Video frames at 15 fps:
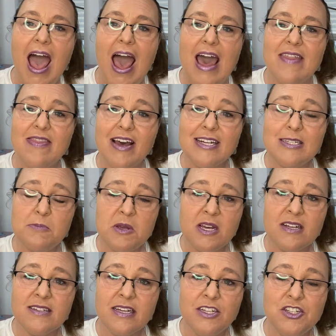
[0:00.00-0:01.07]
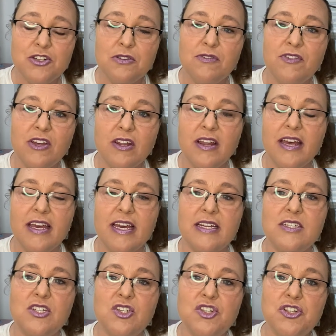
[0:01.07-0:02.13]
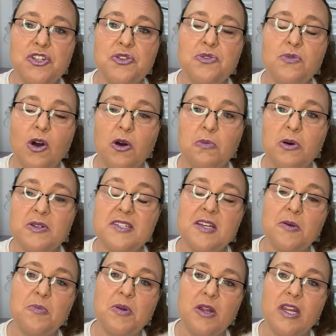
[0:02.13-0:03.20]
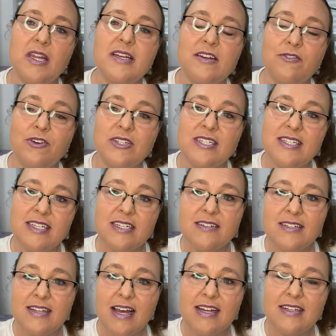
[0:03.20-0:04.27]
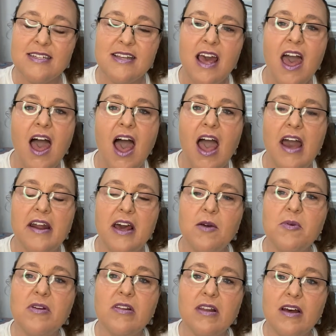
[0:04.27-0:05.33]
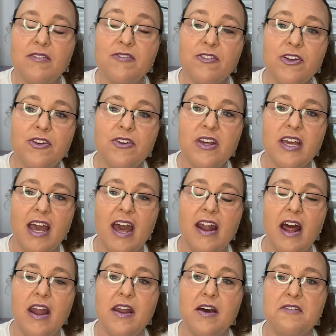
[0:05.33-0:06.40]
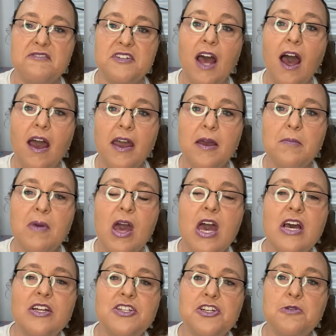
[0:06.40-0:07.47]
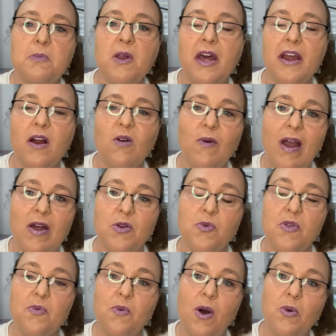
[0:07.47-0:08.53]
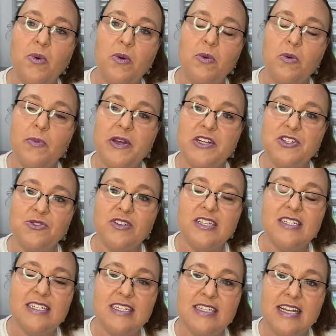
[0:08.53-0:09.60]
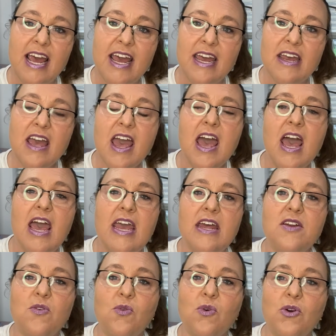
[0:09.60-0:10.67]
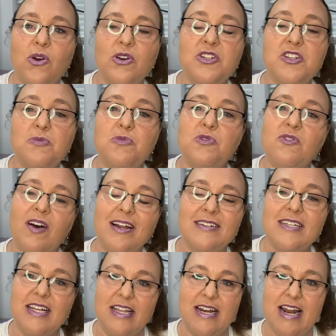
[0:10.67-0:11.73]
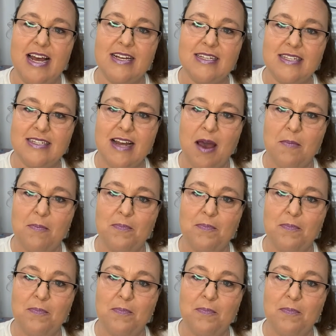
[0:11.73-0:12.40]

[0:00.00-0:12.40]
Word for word: and that's because I do feel like it's two almost completely different skill sets and I would love for you to get enough time to play around with what we will be doing today in order to move on to the next step.